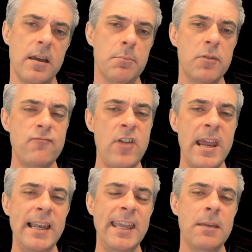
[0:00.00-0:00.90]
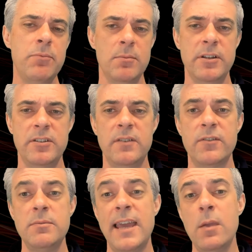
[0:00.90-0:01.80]
but rarely implemented from
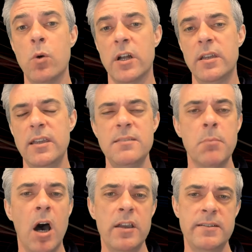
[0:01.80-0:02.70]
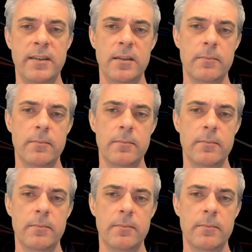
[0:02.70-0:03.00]
day one, is marketing.